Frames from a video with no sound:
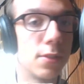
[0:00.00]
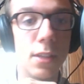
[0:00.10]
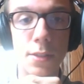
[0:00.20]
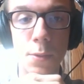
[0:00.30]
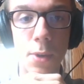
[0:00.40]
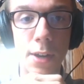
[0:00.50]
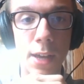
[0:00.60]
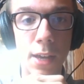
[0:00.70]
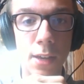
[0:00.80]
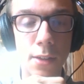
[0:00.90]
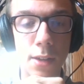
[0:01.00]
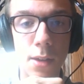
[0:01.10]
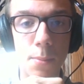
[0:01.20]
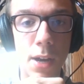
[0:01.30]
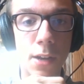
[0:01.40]
NT1A
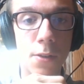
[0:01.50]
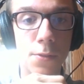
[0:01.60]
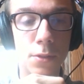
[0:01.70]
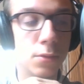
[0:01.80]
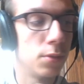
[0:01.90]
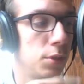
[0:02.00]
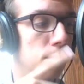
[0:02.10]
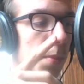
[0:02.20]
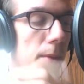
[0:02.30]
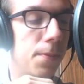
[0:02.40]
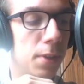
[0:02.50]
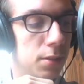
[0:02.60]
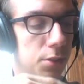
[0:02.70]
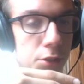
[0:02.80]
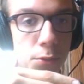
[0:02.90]
microphone, new pop
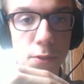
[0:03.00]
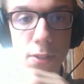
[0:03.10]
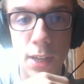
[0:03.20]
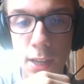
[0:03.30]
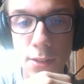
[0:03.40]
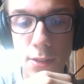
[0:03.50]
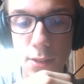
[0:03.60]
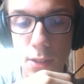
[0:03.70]
filter, new stand,